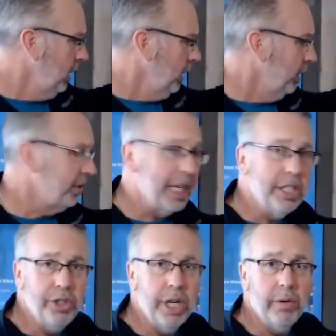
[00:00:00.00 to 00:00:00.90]

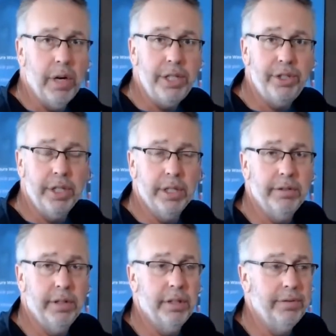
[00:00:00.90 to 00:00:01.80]
second generation
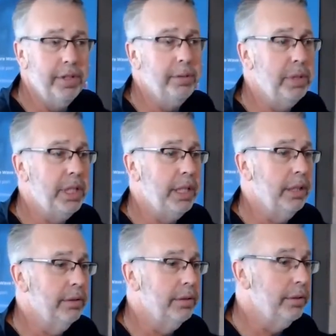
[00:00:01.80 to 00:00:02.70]
of this
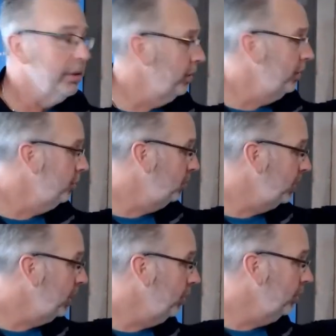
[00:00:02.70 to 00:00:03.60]
particular
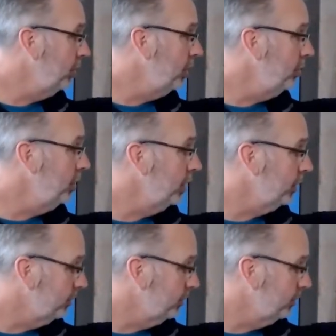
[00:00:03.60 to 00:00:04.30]
unit.